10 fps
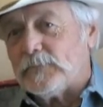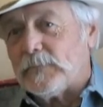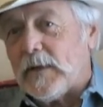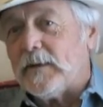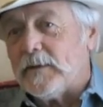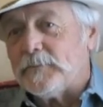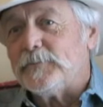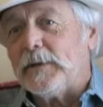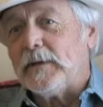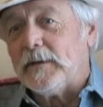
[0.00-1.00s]
end up
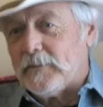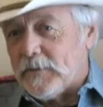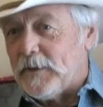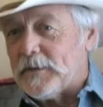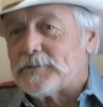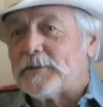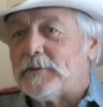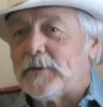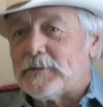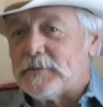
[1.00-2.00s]
being the next
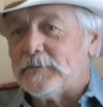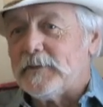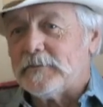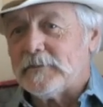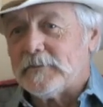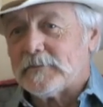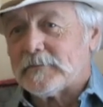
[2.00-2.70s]
generation of evil.